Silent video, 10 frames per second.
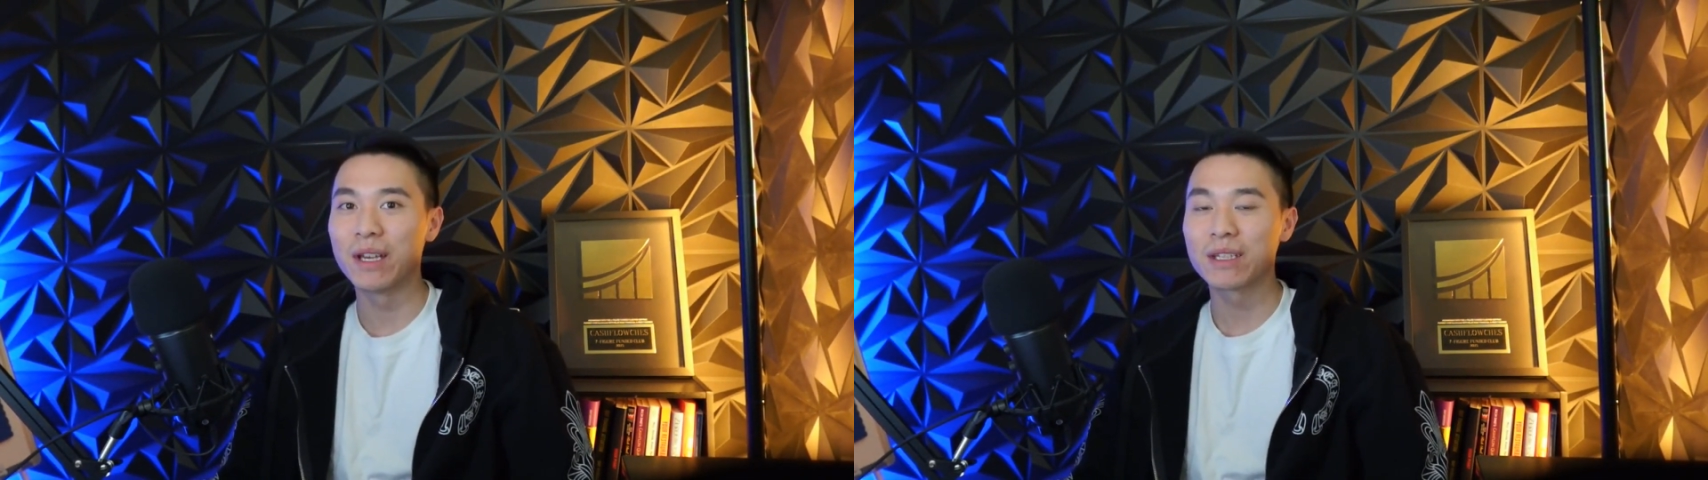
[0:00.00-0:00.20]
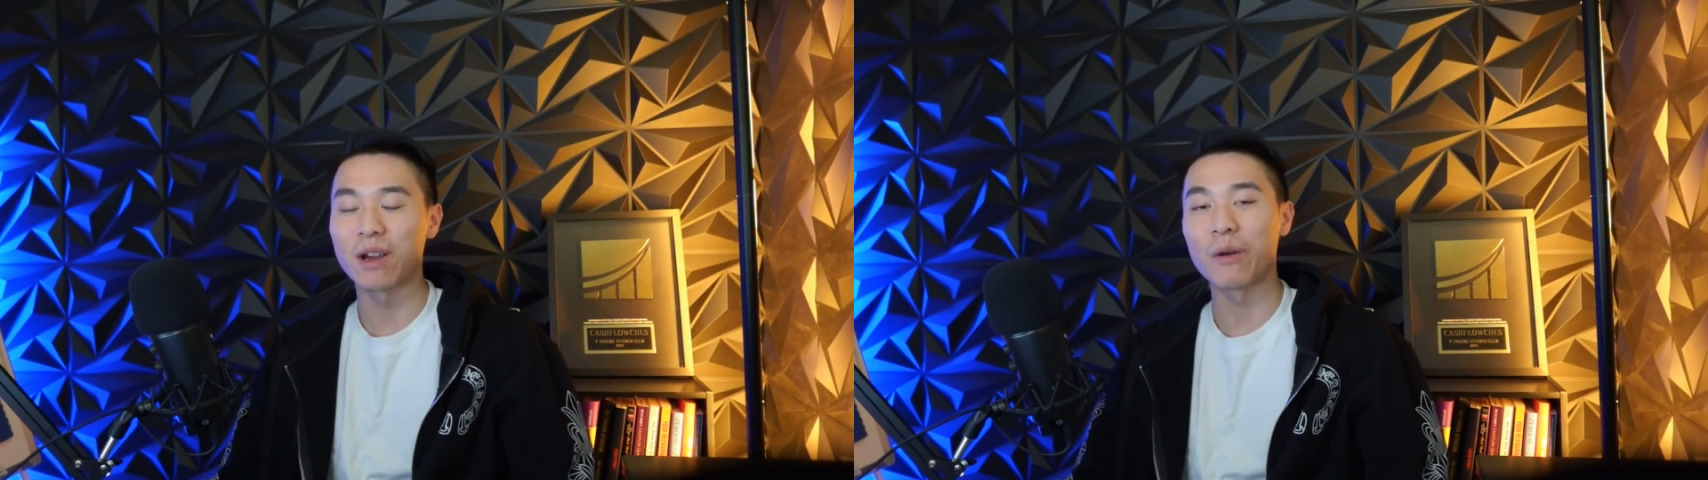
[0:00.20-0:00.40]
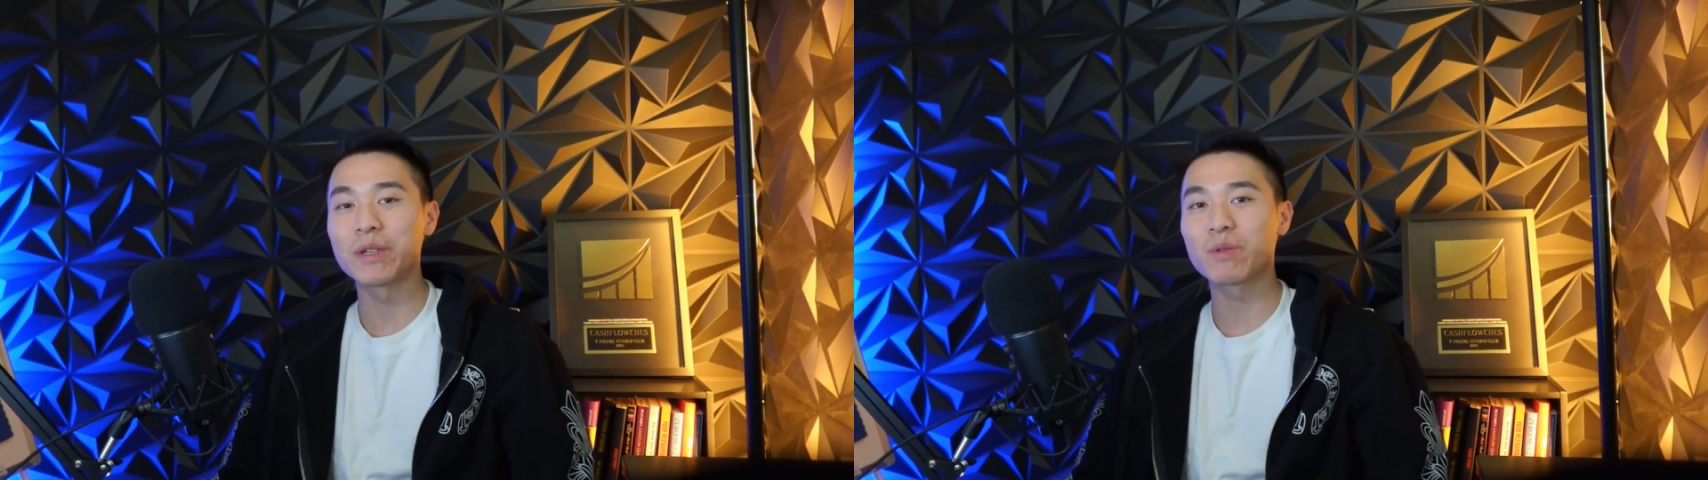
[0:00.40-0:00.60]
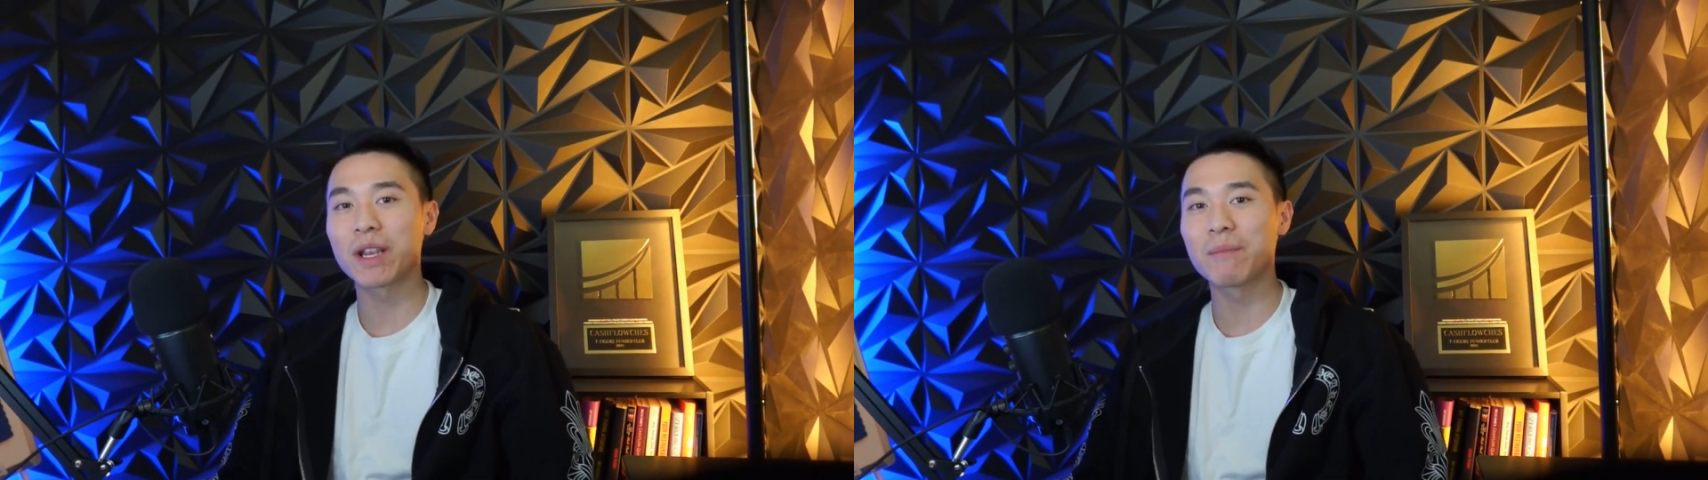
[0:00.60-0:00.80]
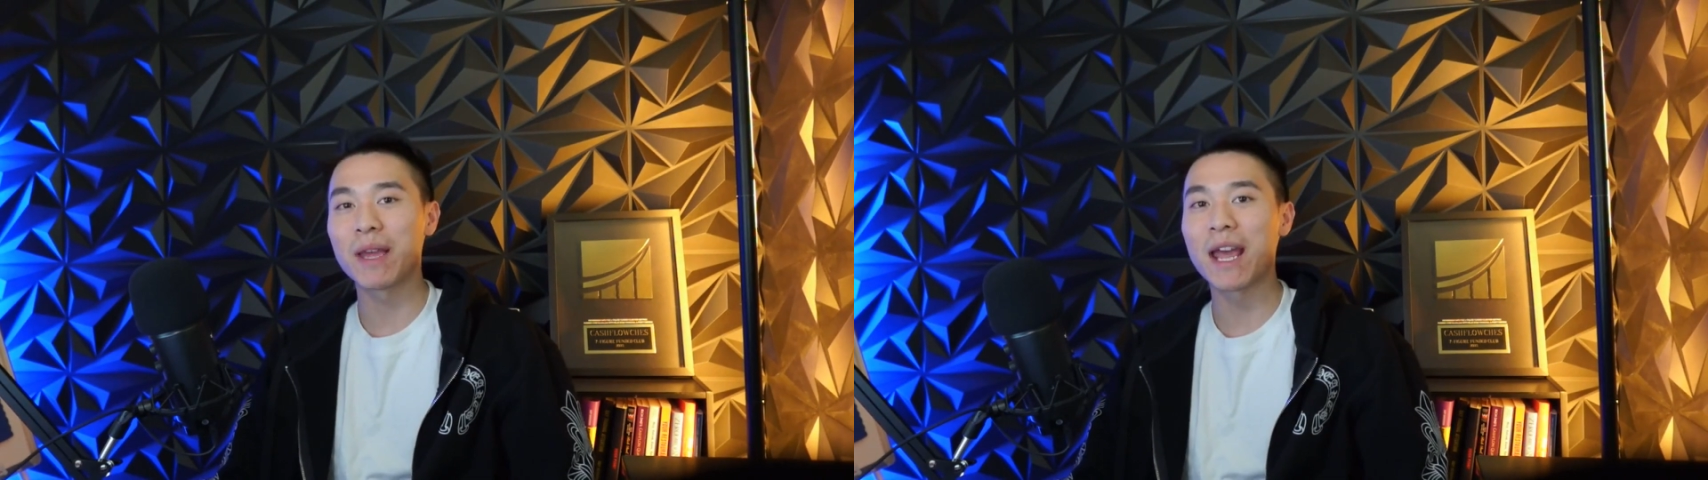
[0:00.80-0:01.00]
So I always
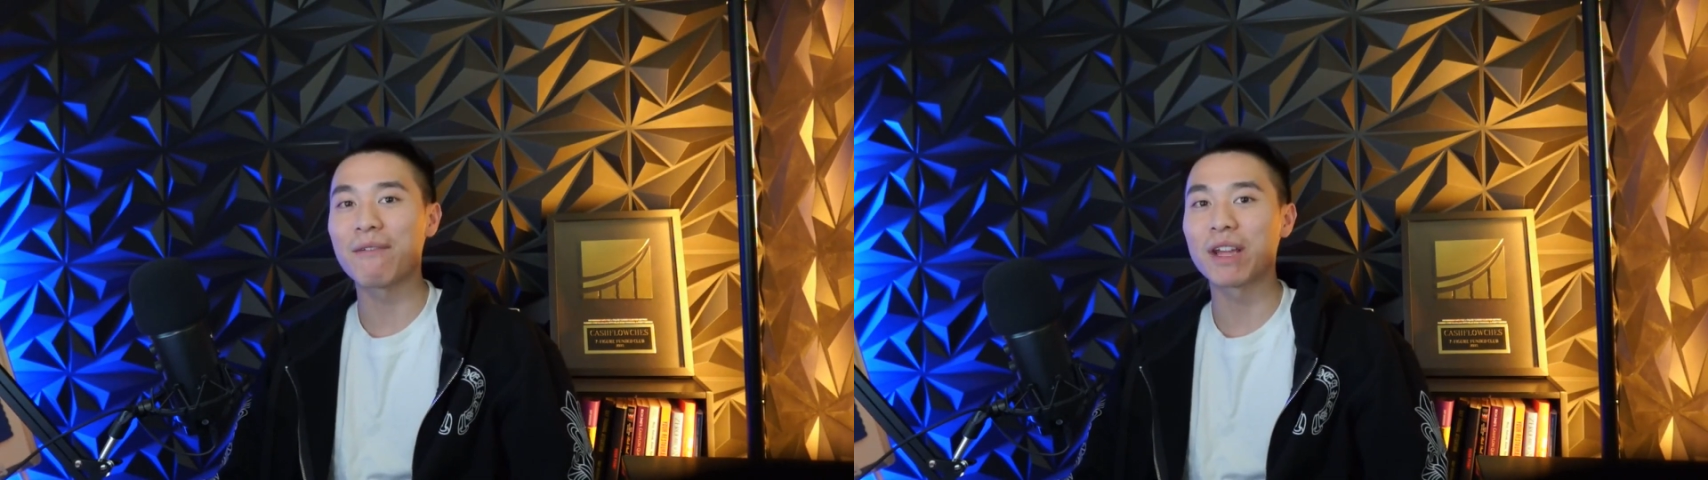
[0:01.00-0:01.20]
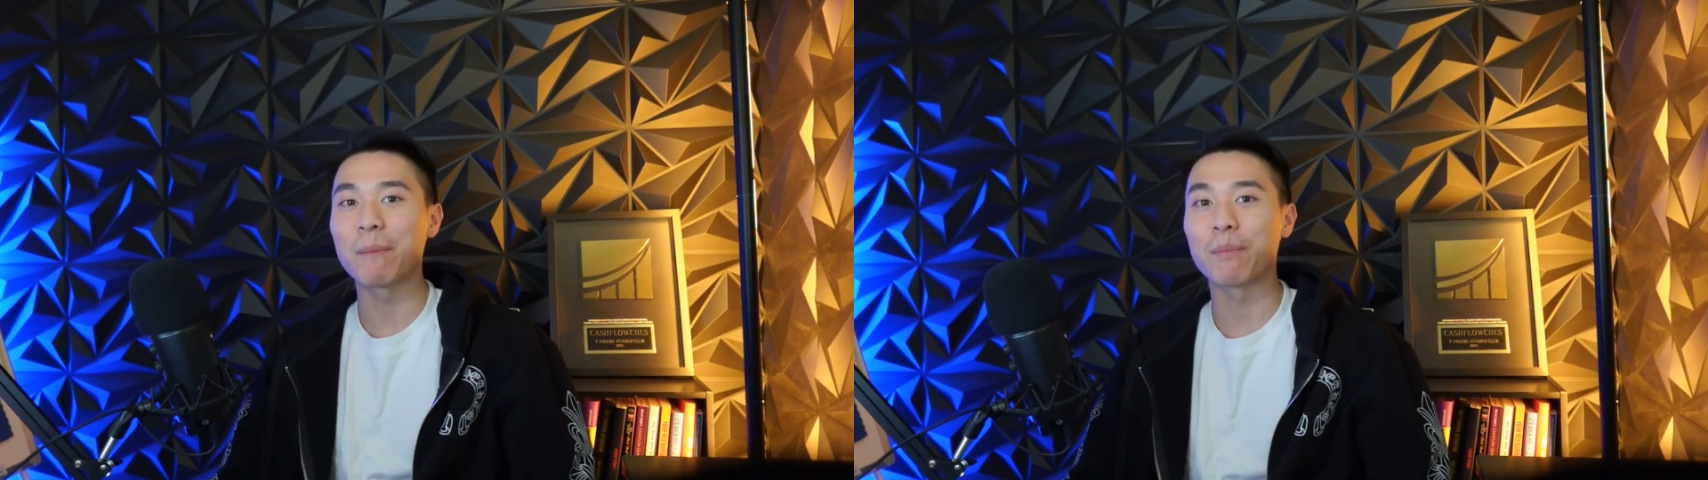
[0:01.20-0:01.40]
recommend having a